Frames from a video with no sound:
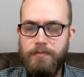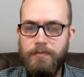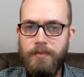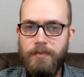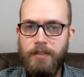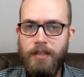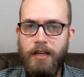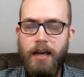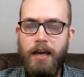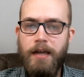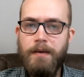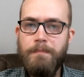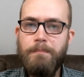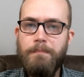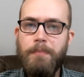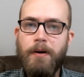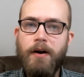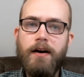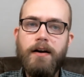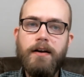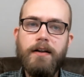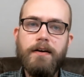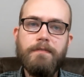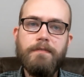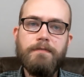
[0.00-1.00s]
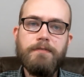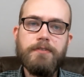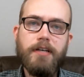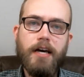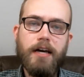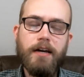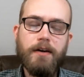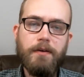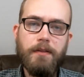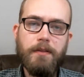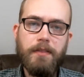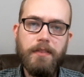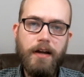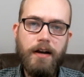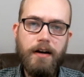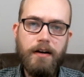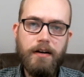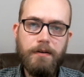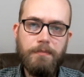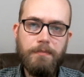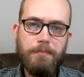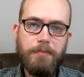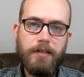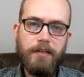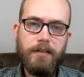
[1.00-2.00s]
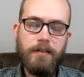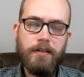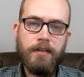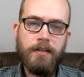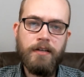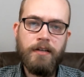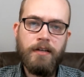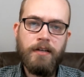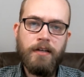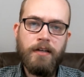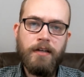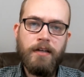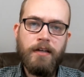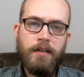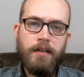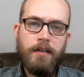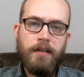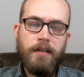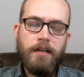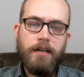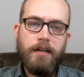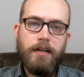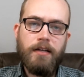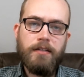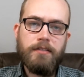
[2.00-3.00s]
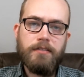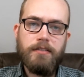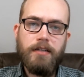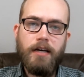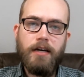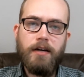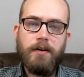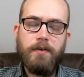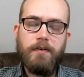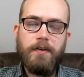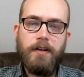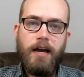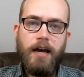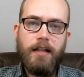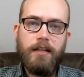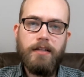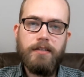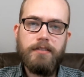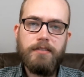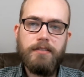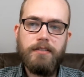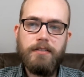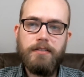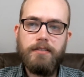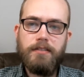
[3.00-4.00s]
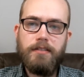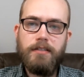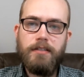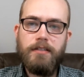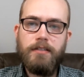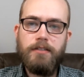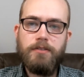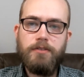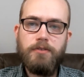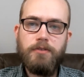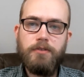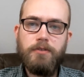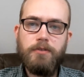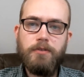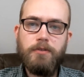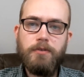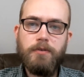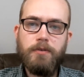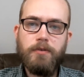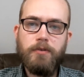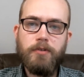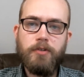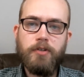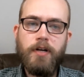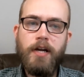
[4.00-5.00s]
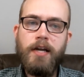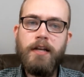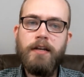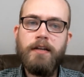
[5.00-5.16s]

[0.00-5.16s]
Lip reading: And part of psychotherapy and psychoanalysis is to create an